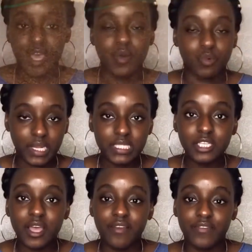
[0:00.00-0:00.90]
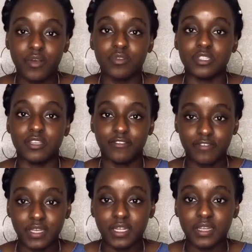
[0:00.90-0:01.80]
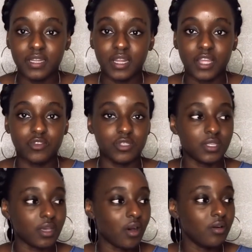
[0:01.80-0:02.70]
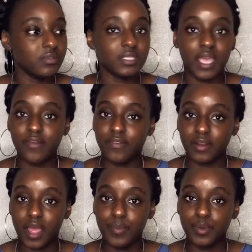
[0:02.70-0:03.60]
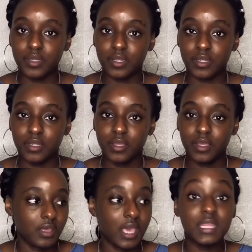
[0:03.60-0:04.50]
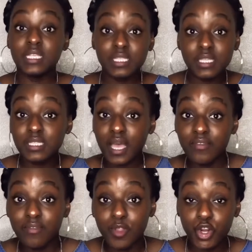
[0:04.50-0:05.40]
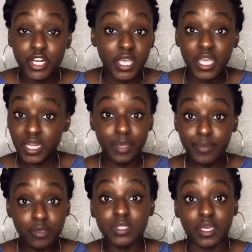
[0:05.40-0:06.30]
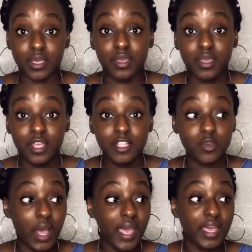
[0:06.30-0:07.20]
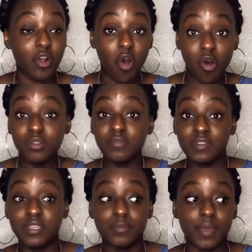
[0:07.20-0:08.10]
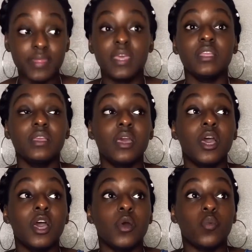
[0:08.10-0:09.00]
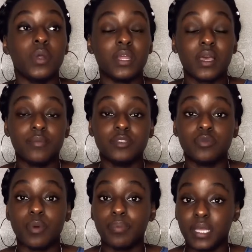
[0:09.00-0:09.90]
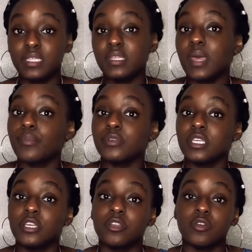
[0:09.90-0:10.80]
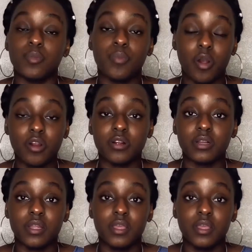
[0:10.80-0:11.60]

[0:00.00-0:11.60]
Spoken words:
When I tell you I felt defeated, and I was just like, all this effort I put in. And this is aside from learning any music. So I had all of these, and then when it comes to replacing that particular part,